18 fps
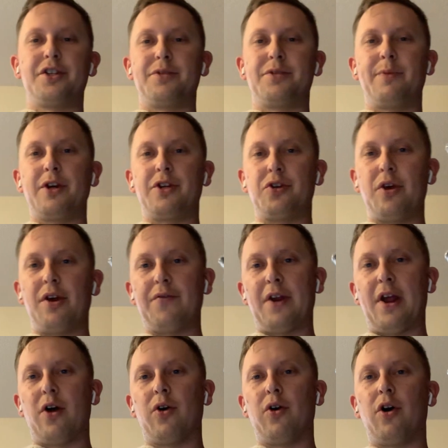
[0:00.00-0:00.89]
Just make sure you have an
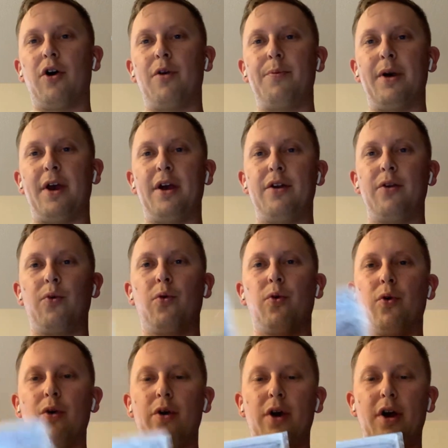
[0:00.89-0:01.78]
alcohol pen
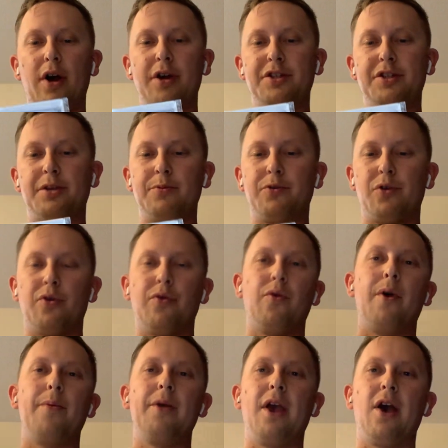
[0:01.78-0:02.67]
or some sort of
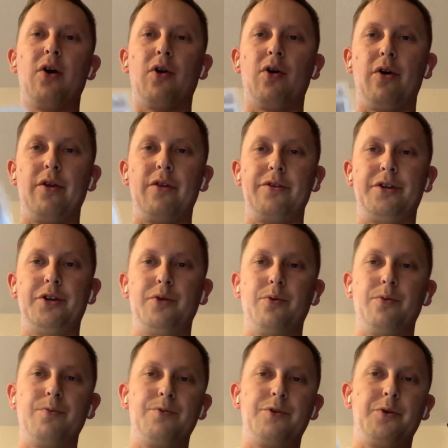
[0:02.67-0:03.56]
rubbing alcohol
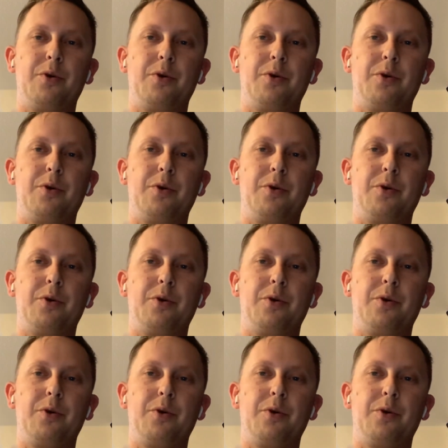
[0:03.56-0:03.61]
to